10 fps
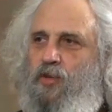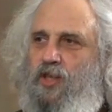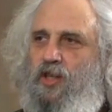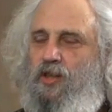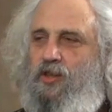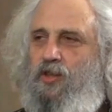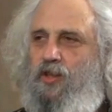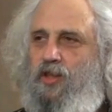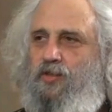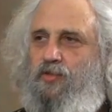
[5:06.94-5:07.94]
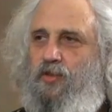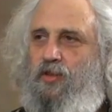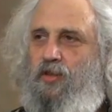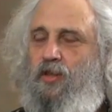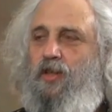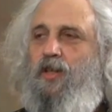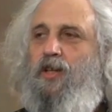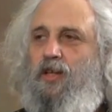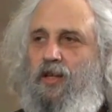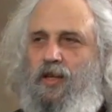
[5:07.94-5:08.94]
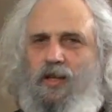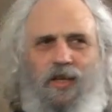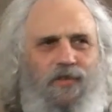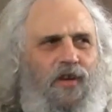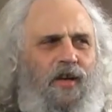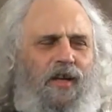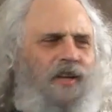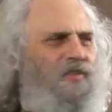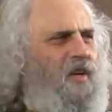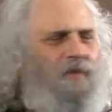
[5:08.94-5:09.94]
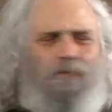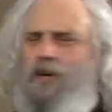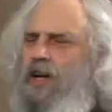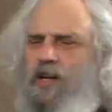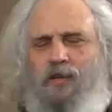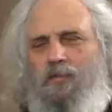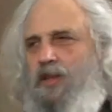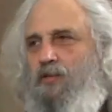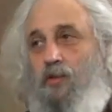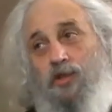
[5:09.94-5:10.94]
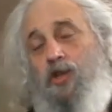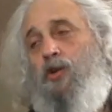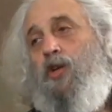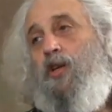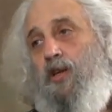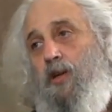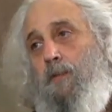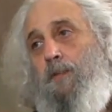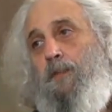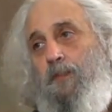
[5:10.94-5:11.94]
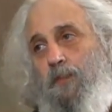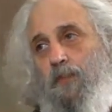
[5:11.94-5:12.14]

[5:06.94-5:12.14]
we did at Gertie's. Really? And as the New York Ramblers. He's on fire, man, with Jody. Yeah.